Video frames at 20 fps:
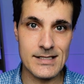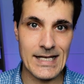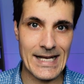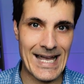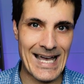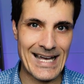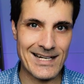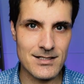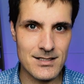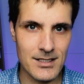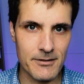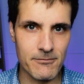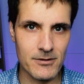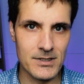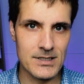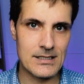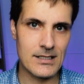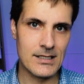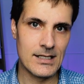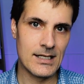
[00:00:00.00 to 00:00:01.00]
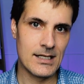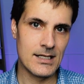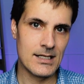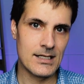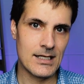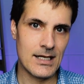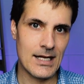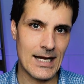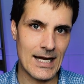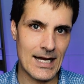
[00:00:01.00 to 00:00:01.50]
They are different.
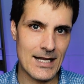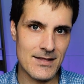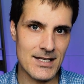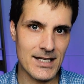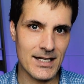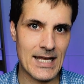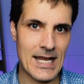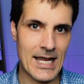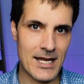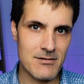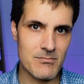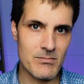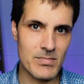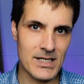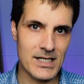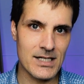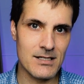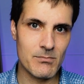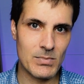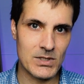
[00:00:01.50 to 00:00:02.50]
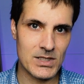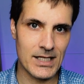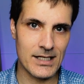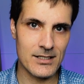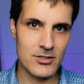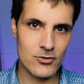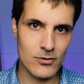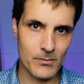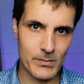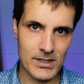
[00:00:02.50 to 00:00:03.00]
And there can be
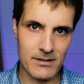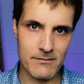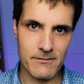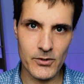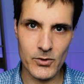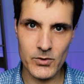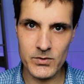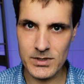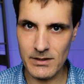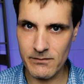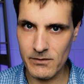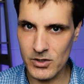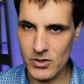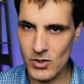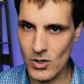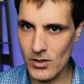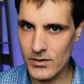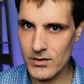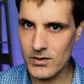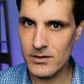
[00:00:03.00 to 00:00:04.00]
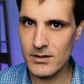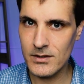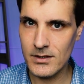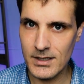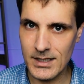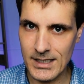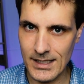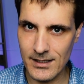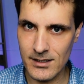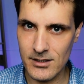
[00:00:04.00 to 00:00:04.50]
potential pitfalls if you're not
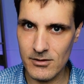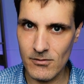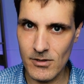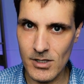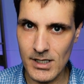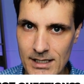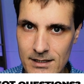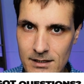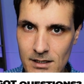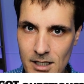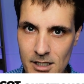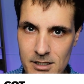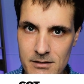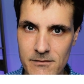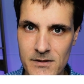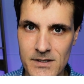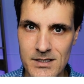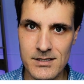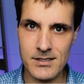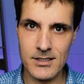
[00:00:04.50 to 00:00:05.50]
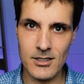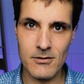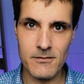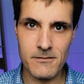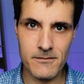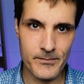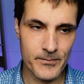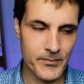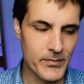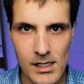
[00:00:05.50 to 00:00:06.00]
getting the right loan for
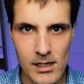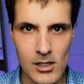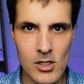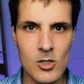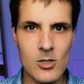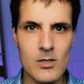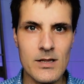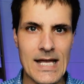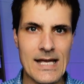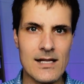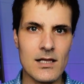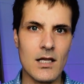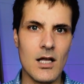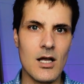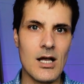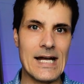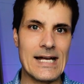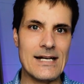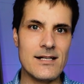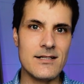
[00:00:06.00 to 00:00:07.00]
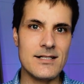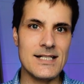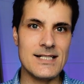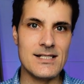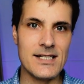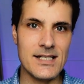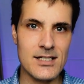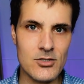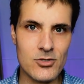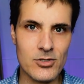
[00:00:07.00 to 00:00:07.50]
yourself. Along that line,
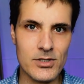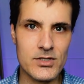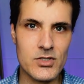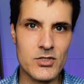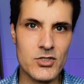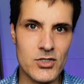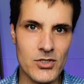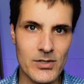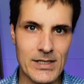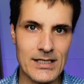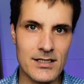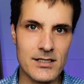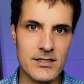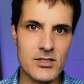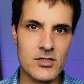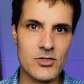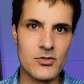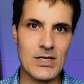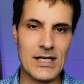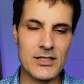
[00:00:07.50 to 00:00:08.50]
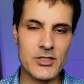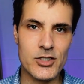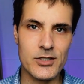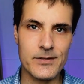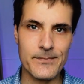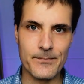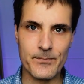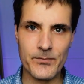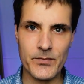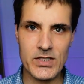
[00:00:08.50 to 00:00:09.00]
there's interest during
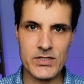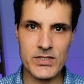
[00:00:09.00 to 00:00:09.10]
construction.